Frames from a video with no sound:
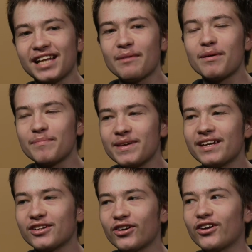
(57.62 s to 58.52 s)
I'm a big
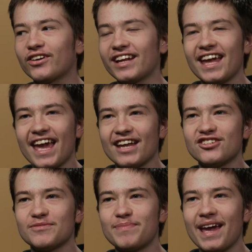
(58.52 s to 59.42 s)
nerd, and
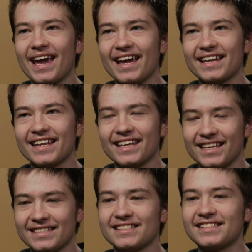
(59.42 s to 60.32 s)
Japan is
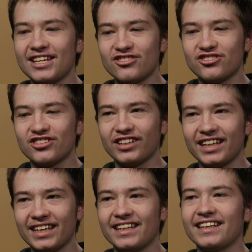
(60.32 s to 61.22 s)
essentially